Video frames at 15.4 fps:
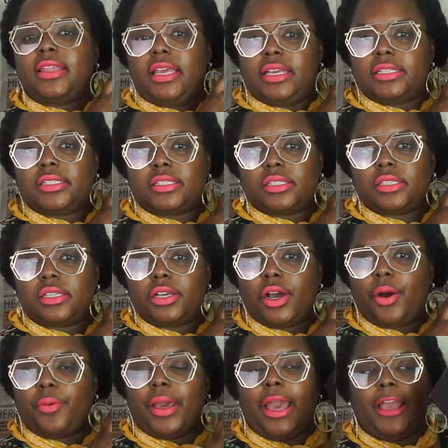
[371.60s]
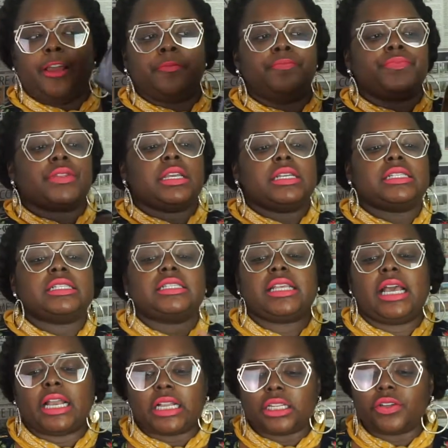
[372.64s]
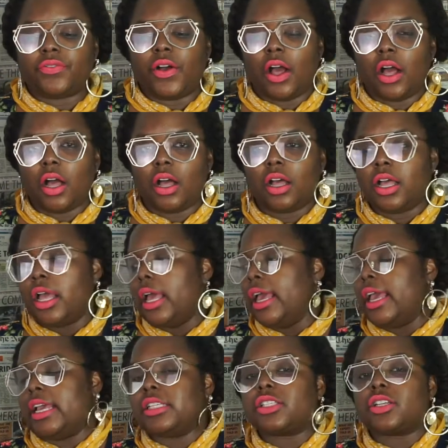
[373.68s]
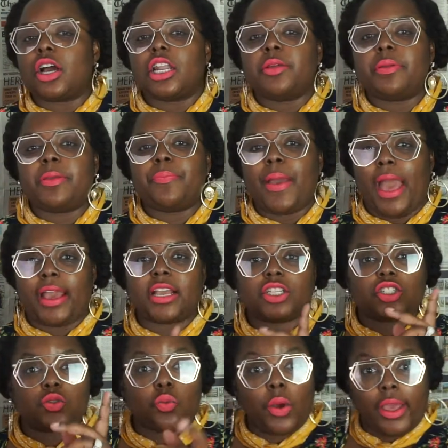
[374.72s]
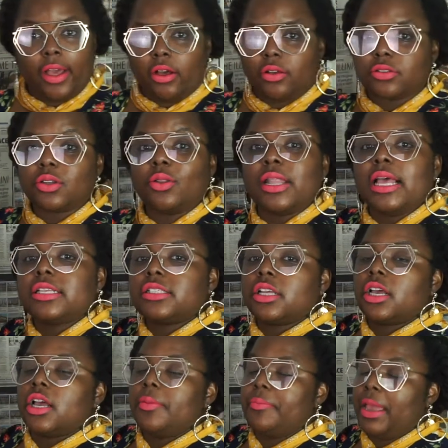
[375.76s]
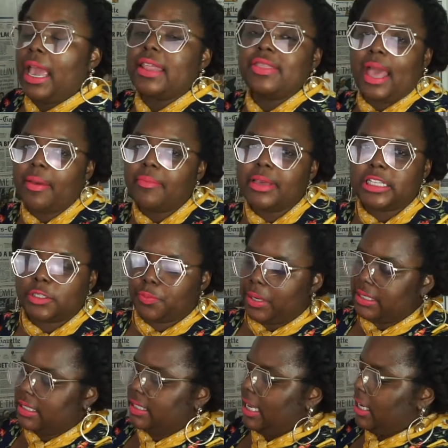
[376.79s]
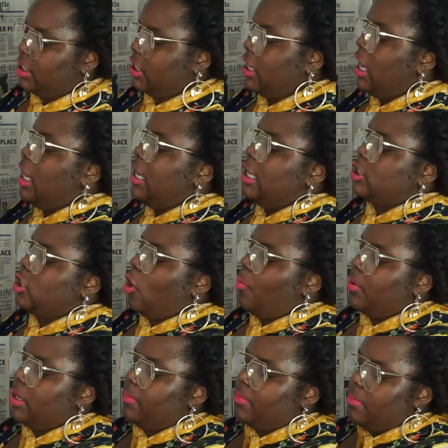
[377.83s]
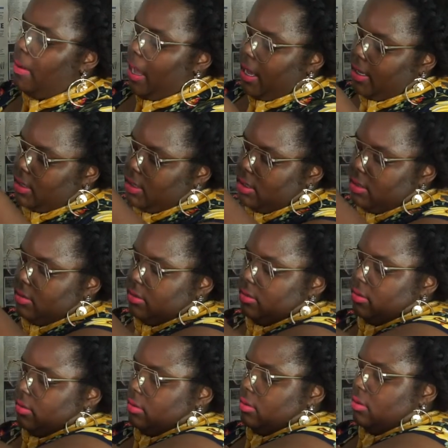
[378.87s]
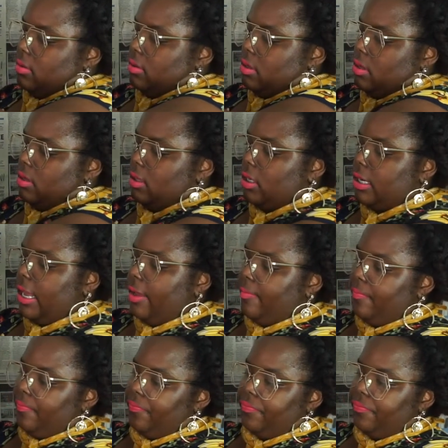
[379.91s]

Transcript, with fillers: this. Okay. Second of all, it's going to be packaged well. So let's, and that means presentation. Let's open up the box. Look at that.